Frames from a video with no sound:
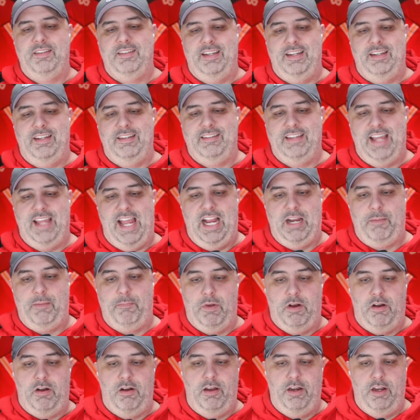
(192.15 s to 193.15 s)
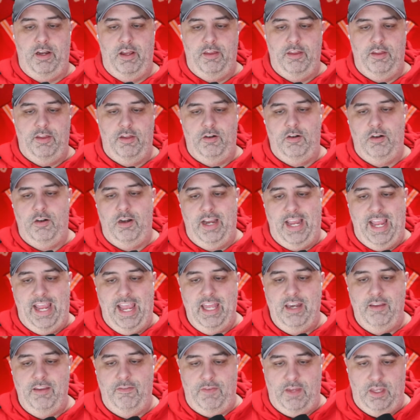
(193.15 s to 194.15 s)
and Zach Bond that are
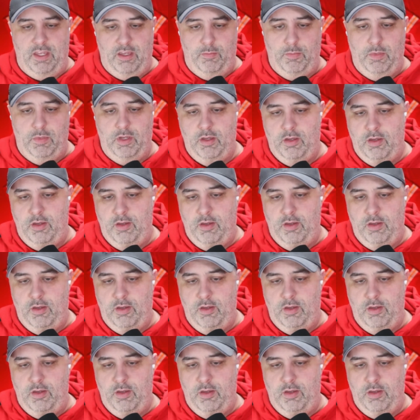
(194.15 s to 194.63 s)
ahead of him.